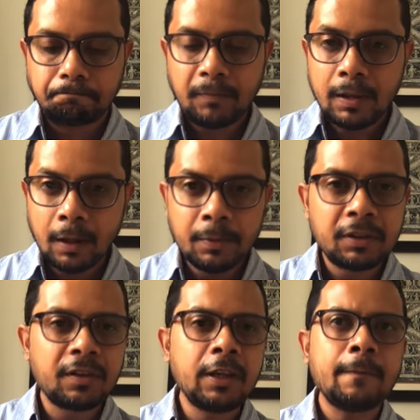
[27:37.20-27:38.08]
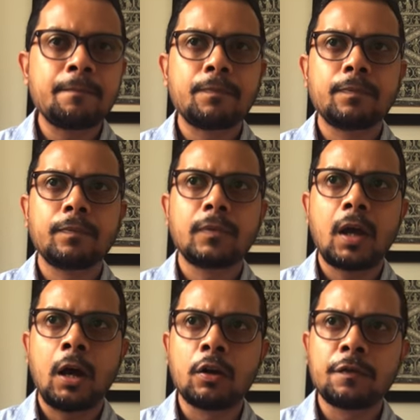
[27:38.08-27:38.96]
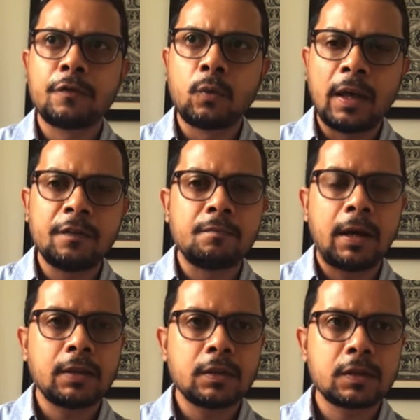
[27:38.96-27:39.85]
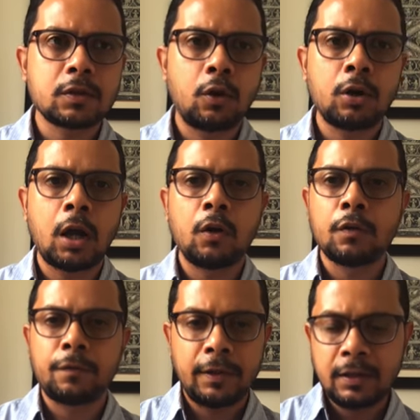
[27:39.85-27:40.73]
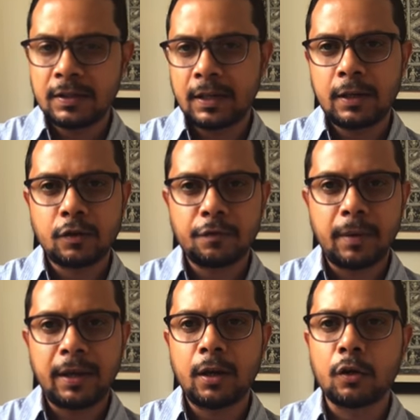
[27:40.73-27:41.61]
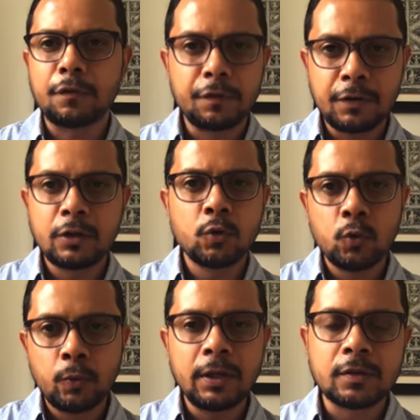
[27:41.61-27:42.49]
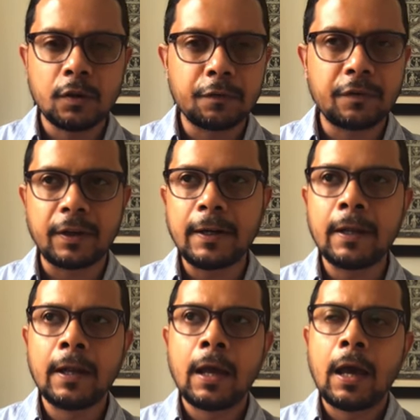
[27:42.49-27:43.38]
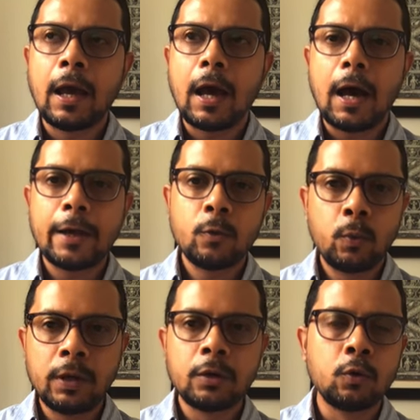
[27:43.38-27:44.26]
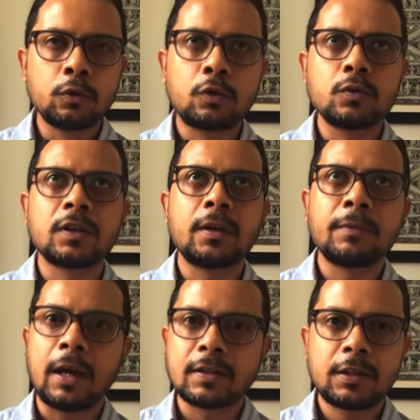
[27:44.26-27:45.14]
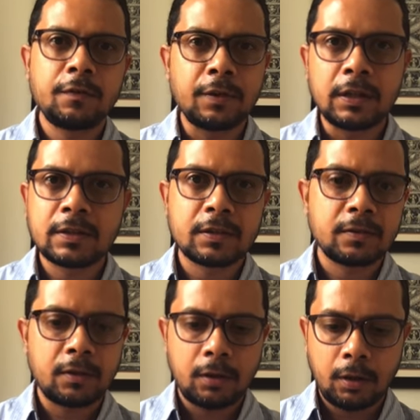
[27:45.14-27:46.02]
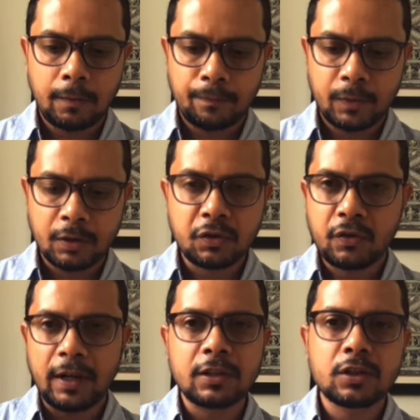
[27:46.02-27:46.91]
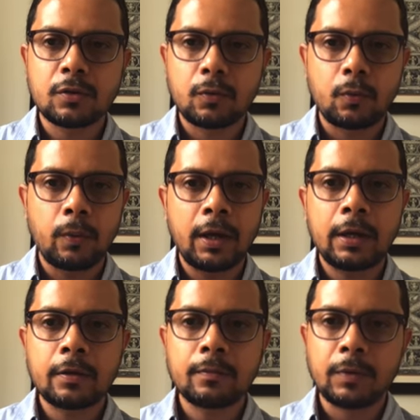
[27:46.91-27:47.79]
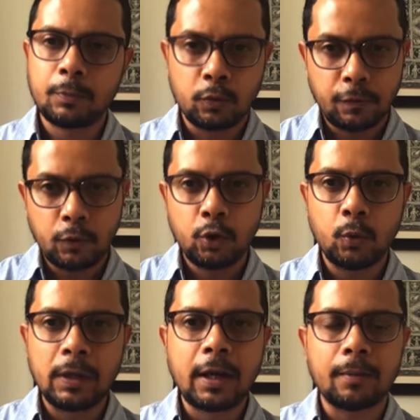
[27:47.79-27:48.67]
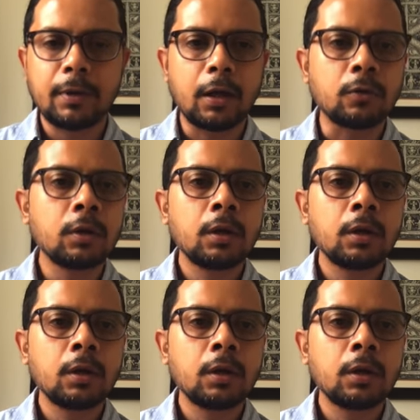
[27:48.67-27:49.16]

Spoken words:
number three, out of 12 months or out of 52 weeks of trade, I will go through some nasty weeks. A stretch where the portfolio will come down.